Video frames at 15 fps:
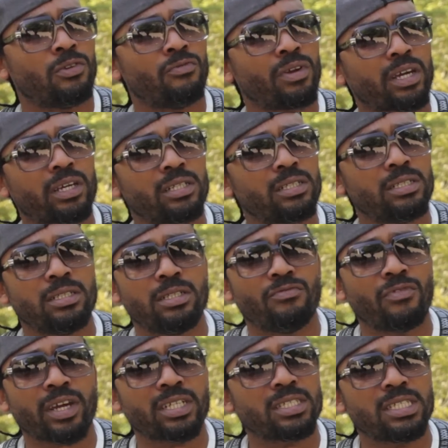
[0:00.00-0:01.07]
The
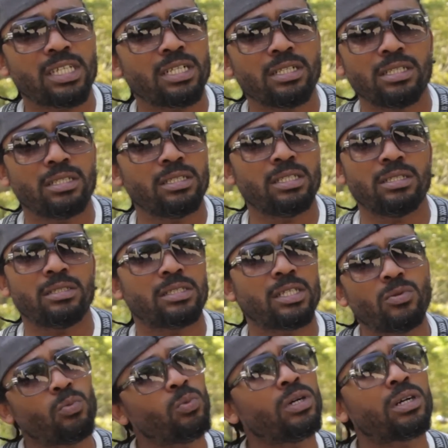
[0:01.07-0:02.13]
record deal didn't